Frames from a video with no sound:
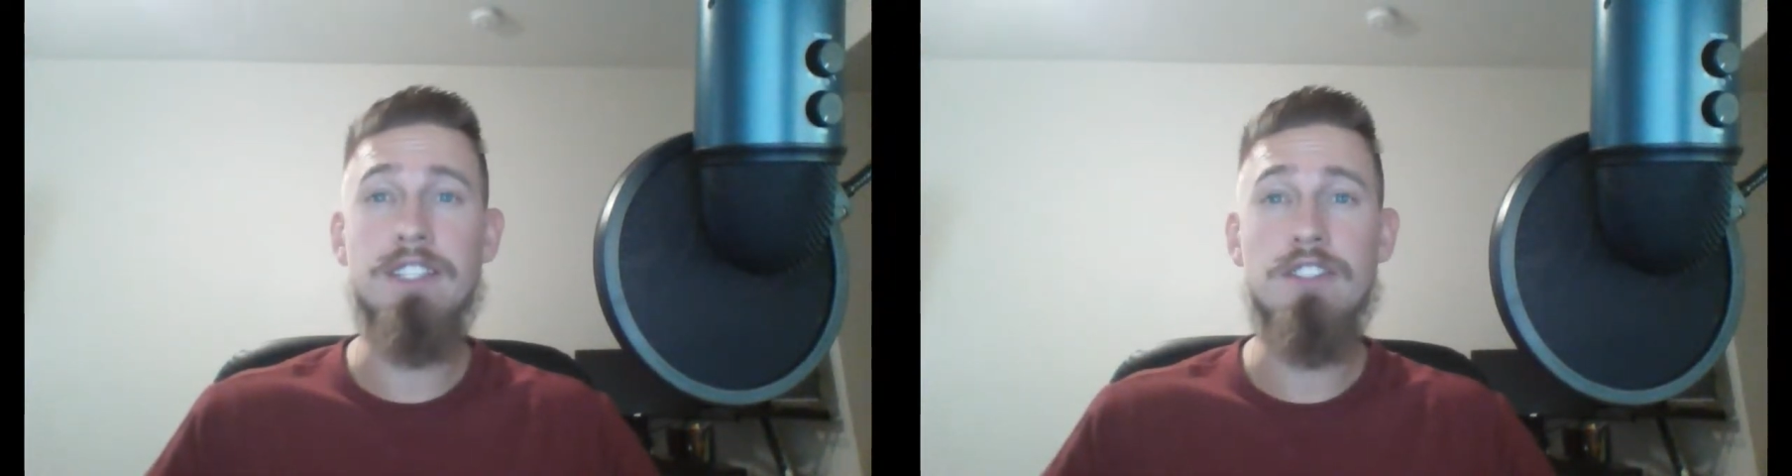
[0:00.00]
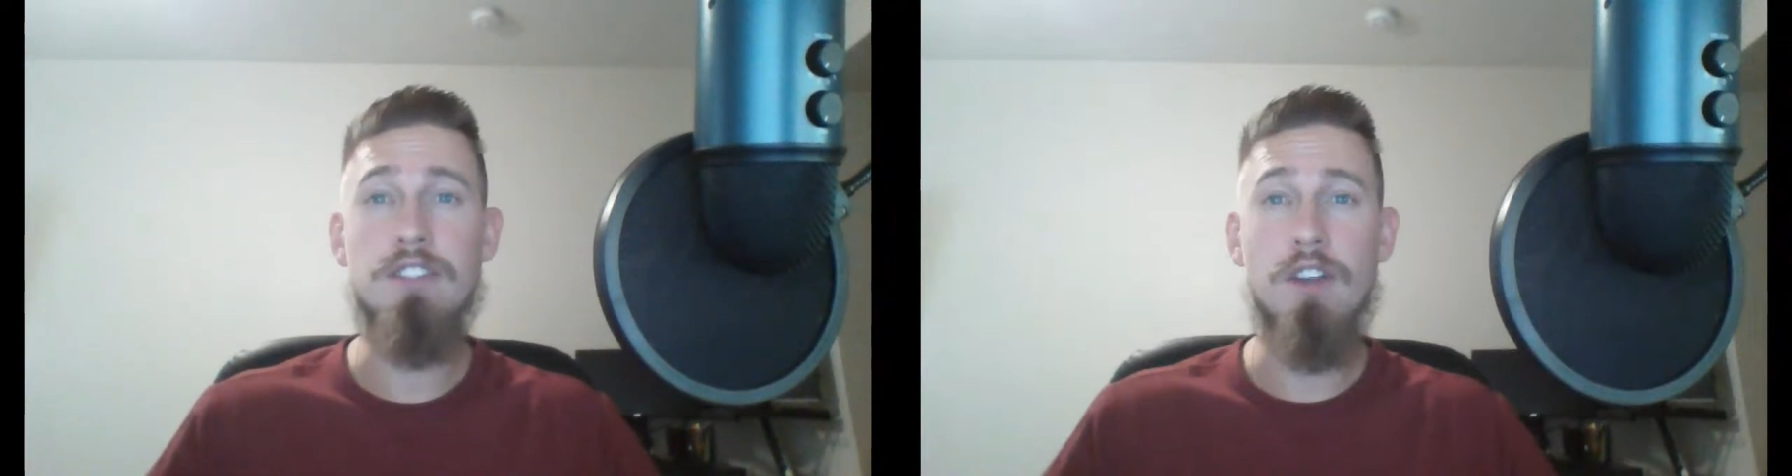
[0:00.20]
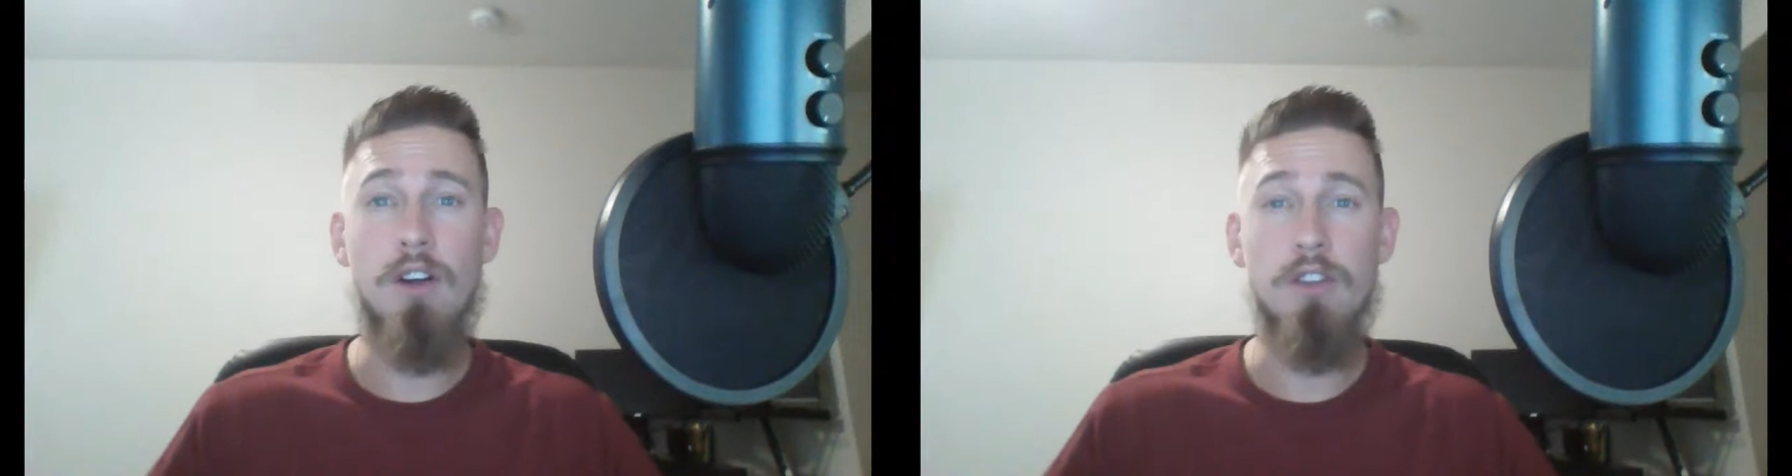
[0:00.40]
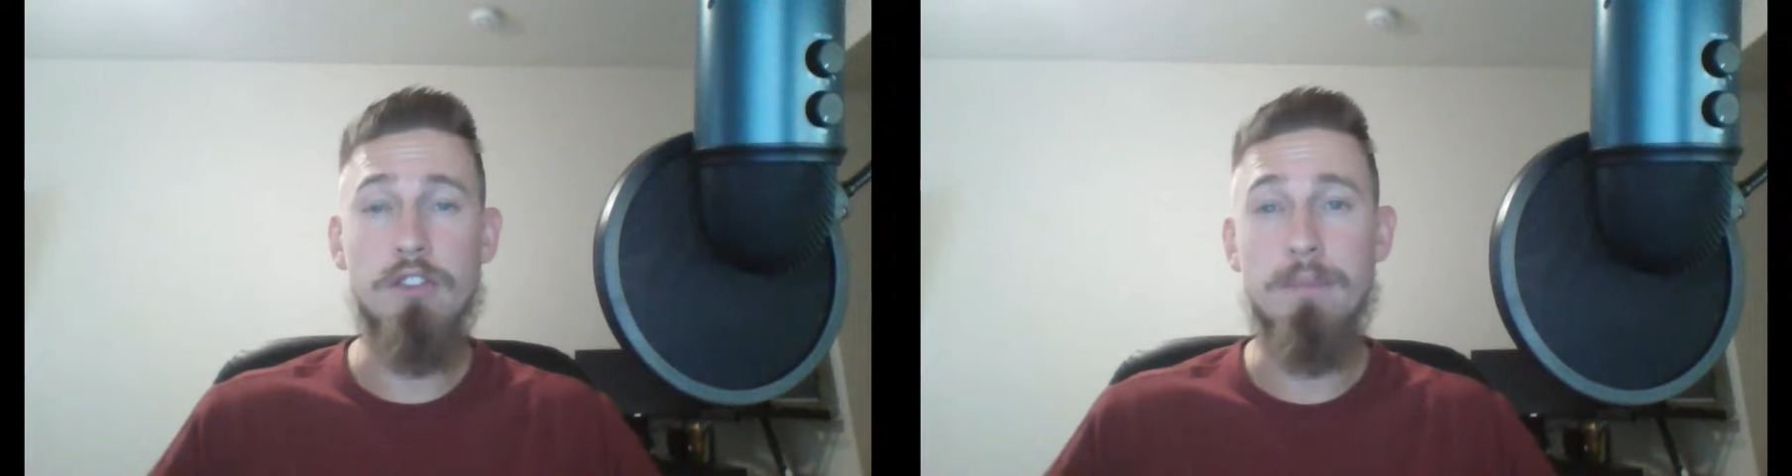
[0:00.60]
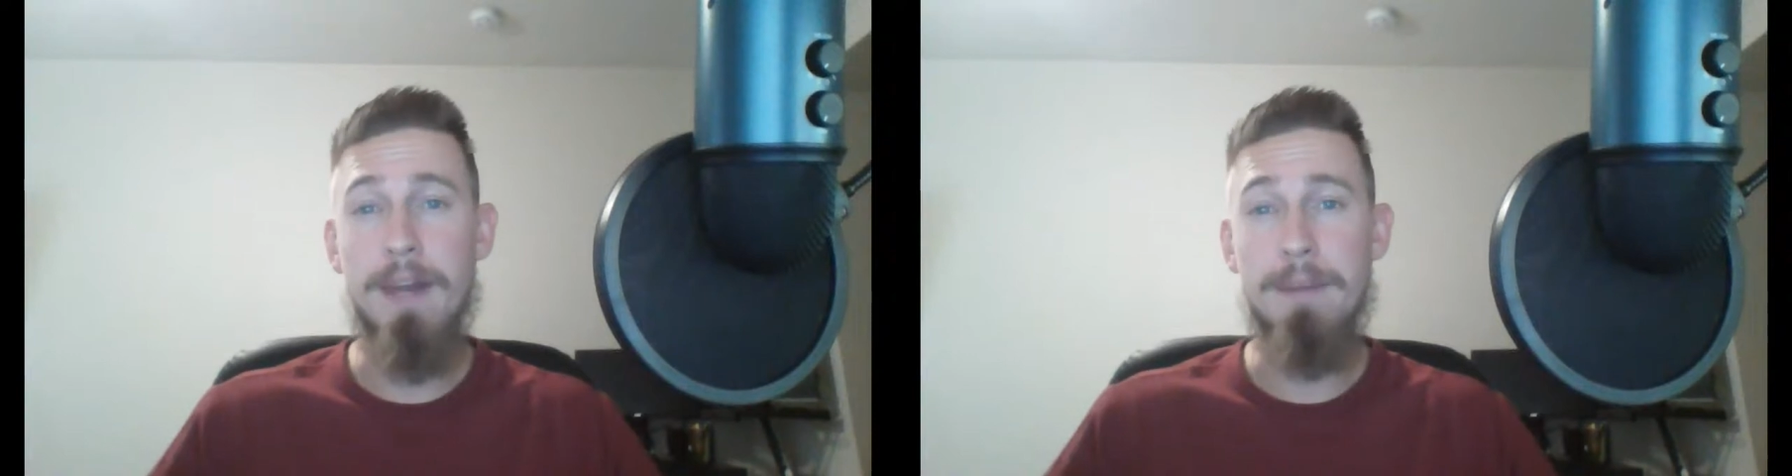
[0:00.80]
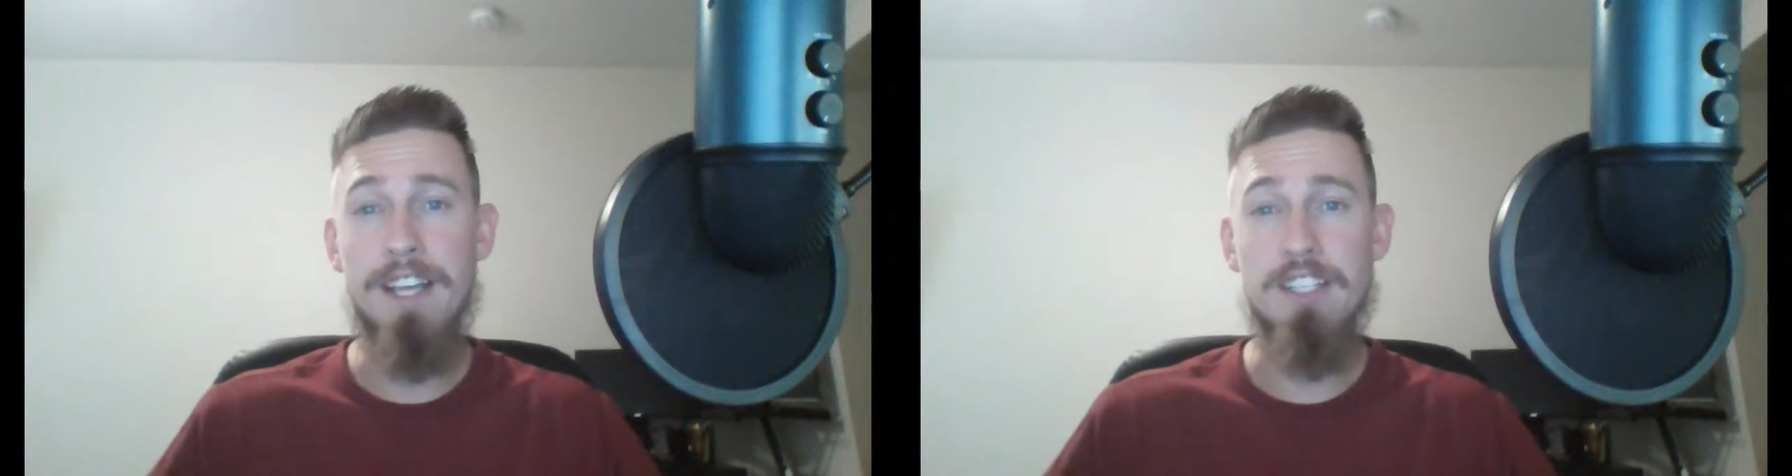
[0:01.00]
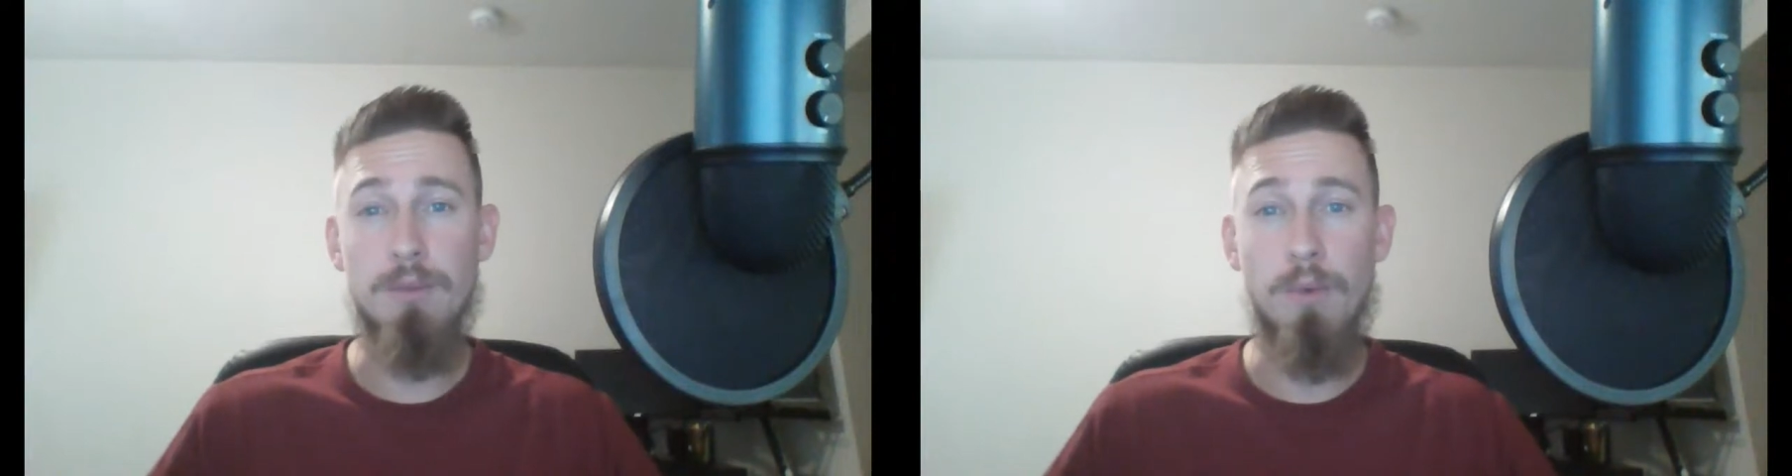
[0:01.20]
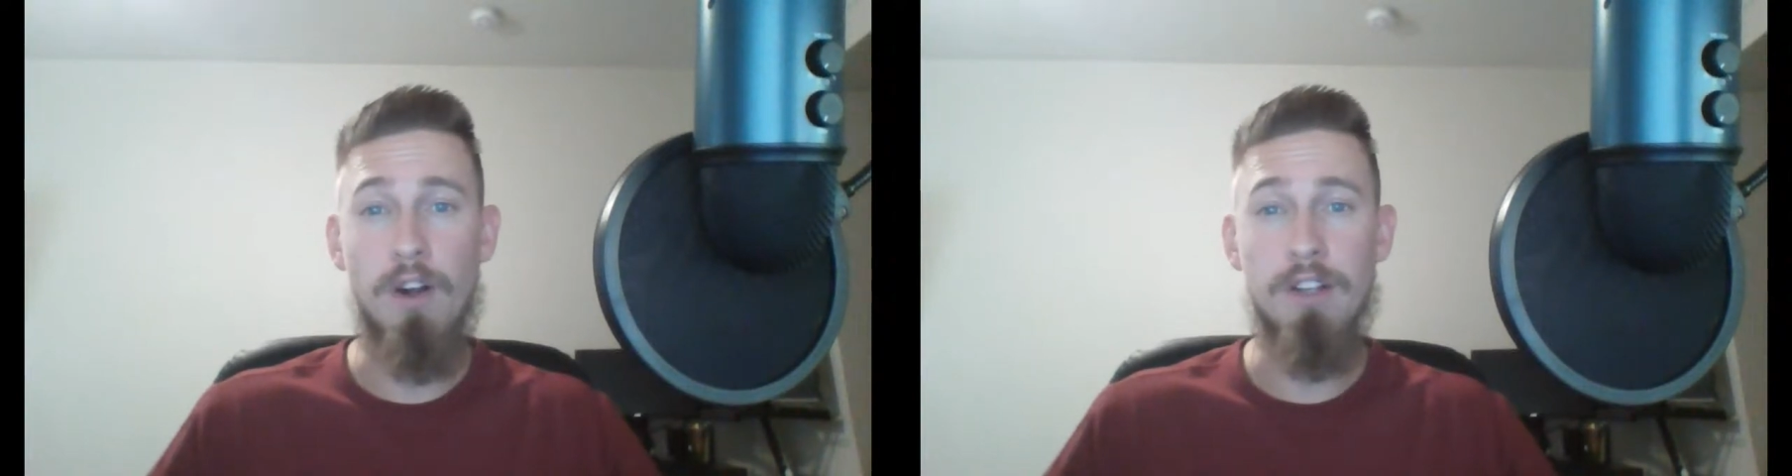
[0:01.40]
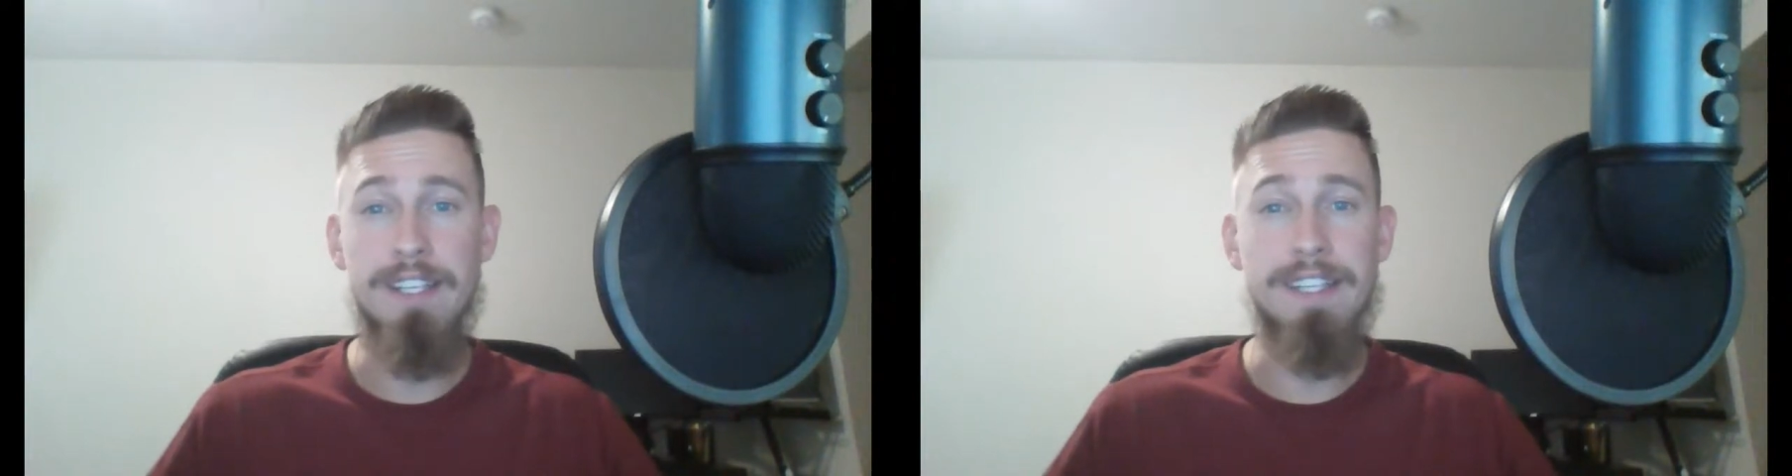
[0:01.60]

installed your MetaMask wallet